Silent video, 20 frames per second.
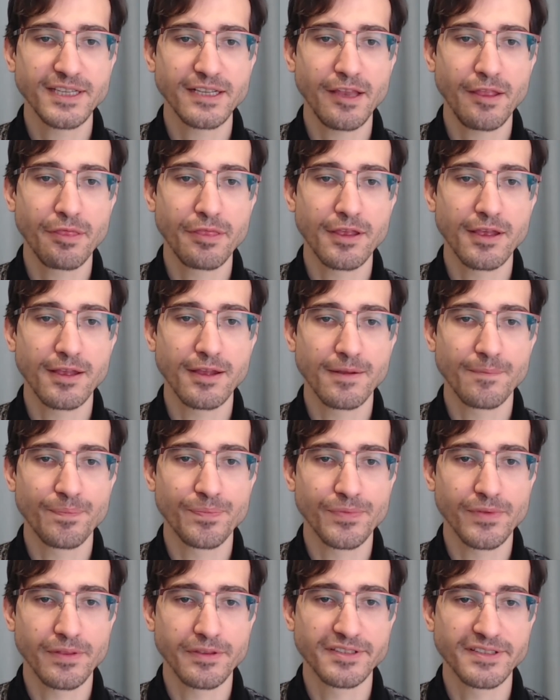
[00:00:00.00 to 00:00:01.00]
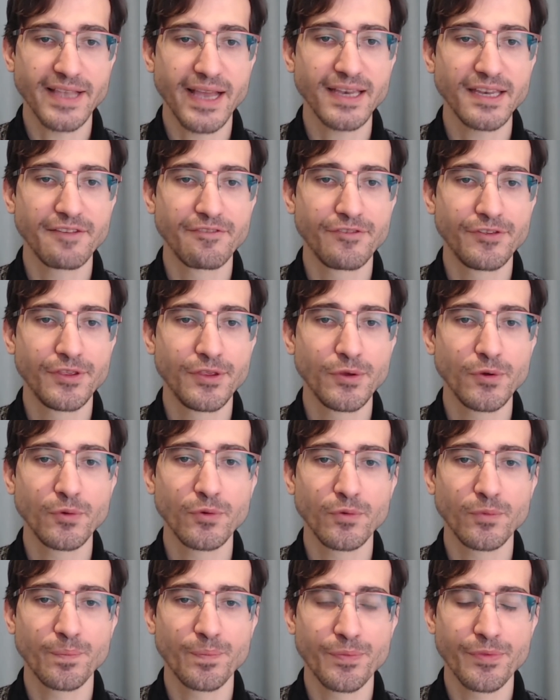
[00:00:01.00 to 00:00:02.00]
the study
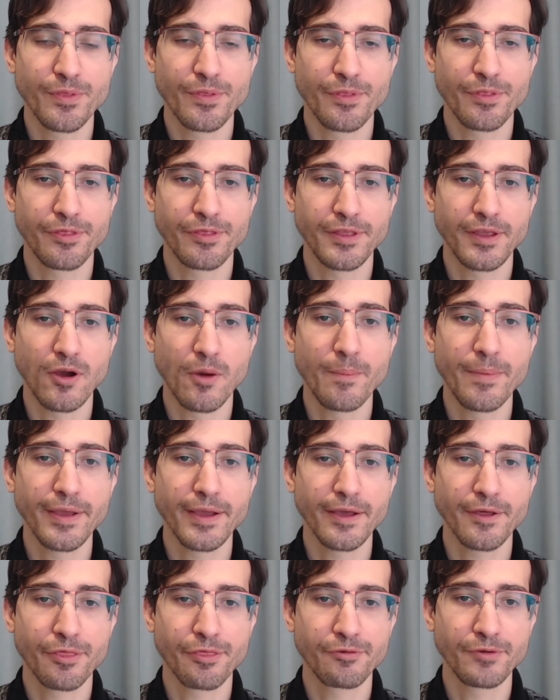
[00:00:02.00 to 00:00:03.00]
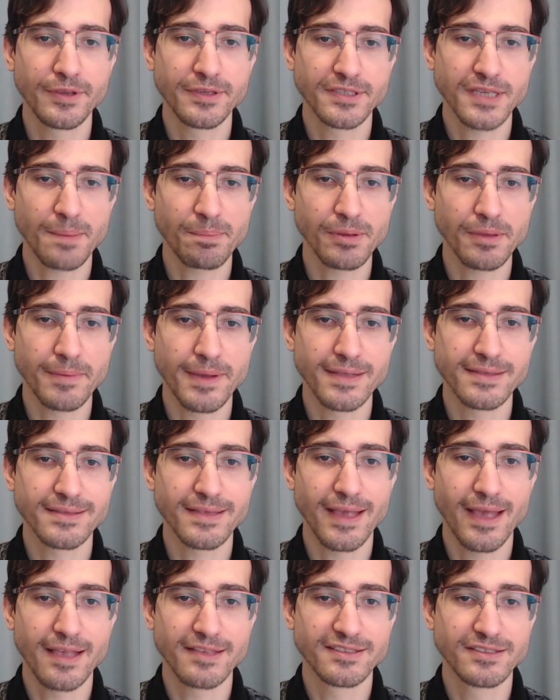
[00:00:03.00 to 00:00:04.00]
viewed the omega-3 supplement
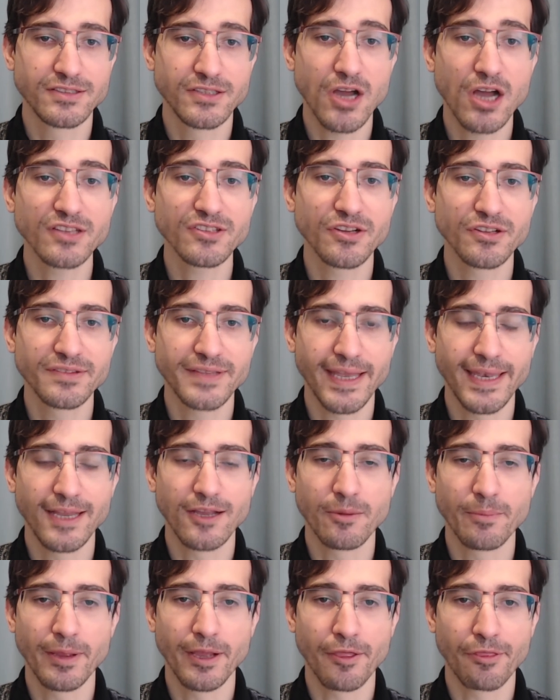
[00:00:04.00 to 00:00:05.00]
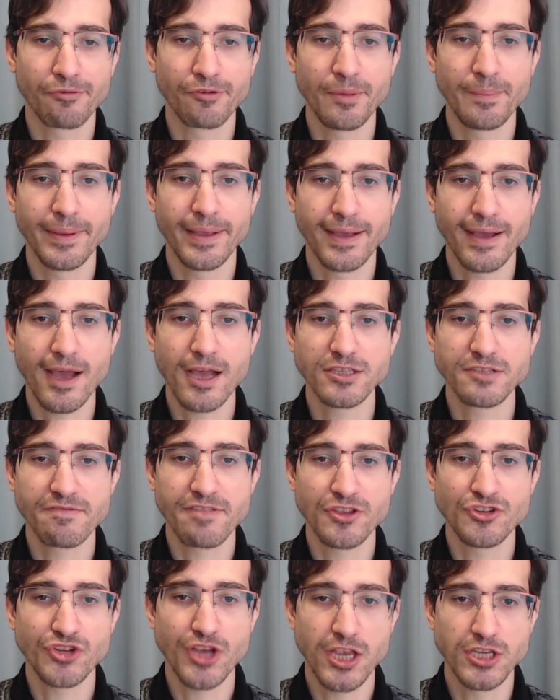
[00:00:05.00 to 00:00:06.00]
as not containing omega-3 because of the
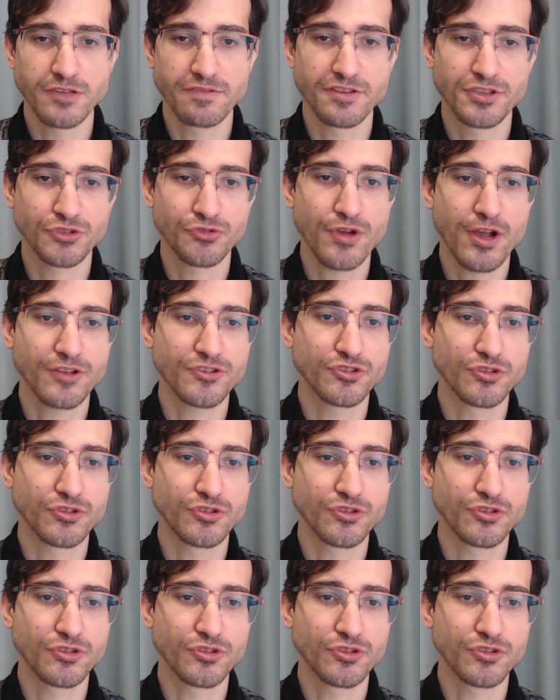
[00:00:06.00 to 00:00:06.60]
change of the structure.